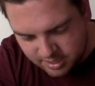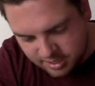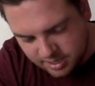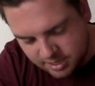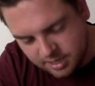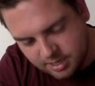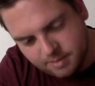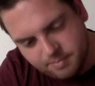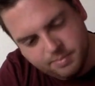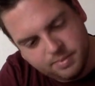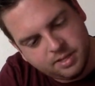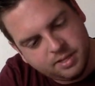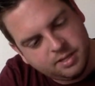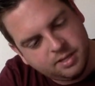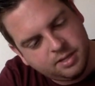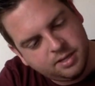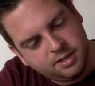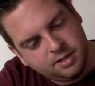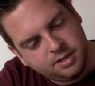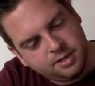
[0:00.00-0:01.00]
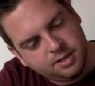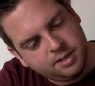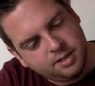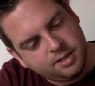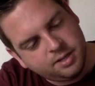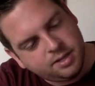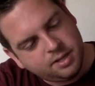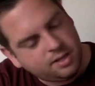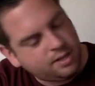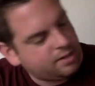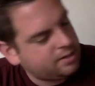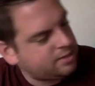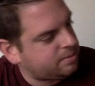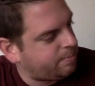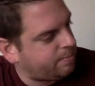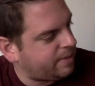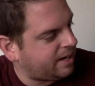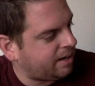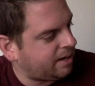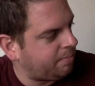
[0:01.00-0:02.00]
There's
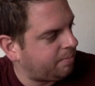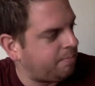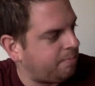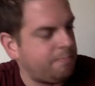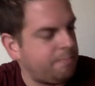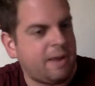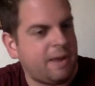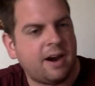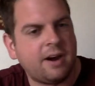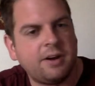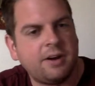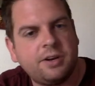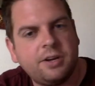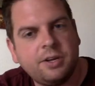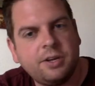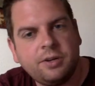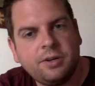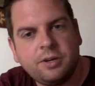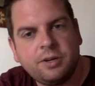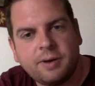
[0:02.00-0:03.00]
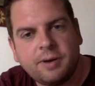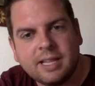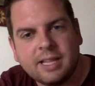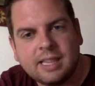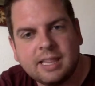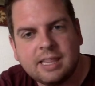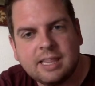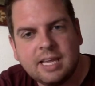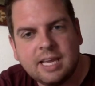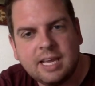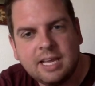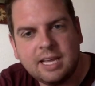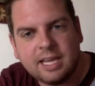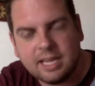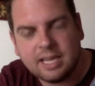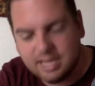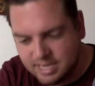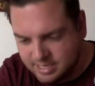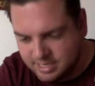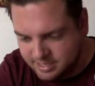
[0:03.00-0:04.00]
a big bear dude who I think
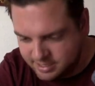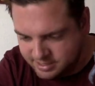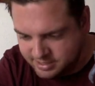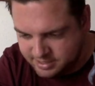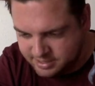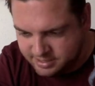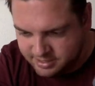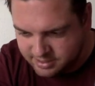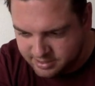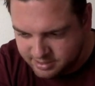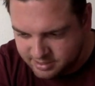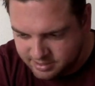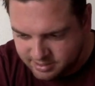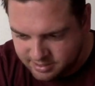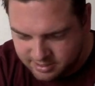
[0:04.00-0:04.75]
it's